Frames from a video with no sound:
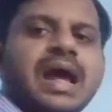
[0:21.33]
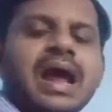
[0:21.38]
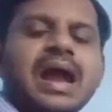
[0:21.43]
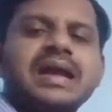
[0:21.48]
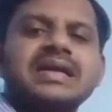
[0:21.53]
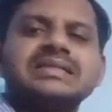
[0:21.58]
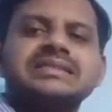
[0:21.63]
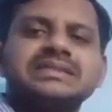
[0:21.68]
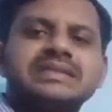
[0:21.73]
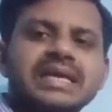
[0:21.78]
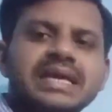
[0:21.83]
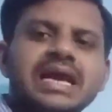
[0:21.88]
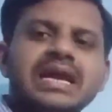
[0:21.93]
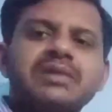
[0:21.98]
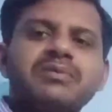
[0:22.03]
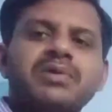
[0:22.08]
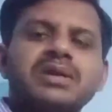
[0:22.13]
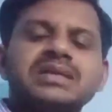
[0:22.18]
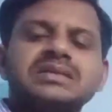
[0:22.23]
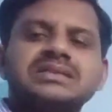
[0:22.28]
and
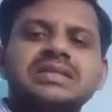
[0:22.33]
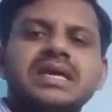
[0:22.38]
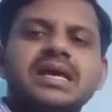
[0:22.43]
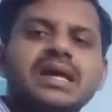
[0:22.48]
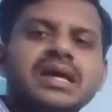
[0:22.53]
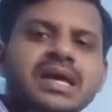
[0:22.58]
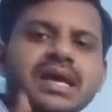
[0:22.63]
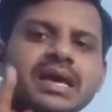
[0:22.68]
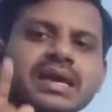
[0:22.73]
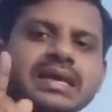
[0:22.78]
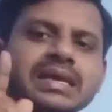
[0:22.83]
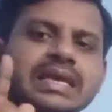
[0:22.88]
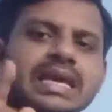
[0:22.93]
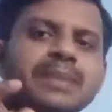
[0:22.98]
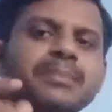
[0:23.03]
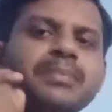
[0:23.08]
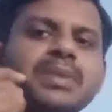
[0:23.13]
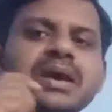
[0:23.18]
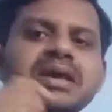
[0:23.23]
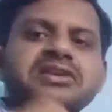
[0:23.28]
second one is the
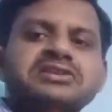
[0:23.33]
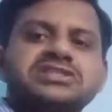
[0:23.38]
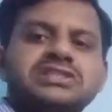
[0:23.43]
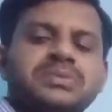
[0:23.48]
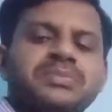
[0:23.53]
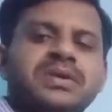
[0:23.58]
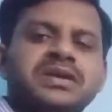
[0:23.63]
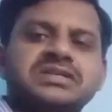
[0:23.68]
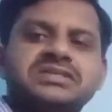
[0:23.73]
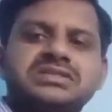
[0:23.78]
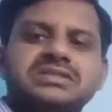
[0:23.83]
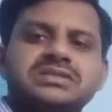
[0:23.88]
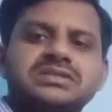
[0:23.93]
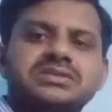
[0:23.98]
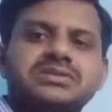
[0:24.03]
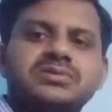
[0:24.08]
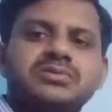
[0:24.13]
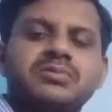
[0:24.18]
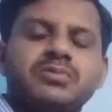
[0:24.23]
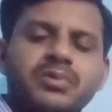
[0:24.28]
MI instruments.